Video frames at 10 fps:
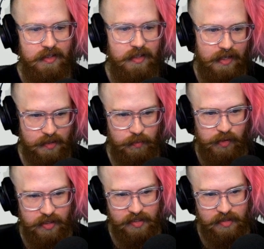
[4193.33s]
X
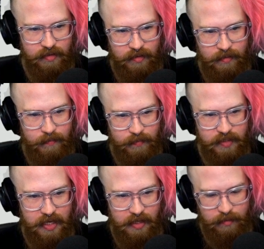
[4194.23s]
plus
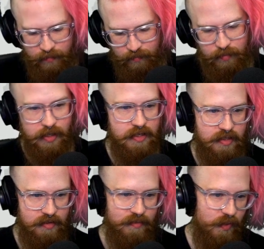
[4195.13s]
Z
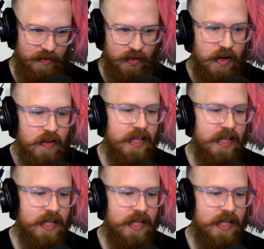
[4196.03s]
plus whatever.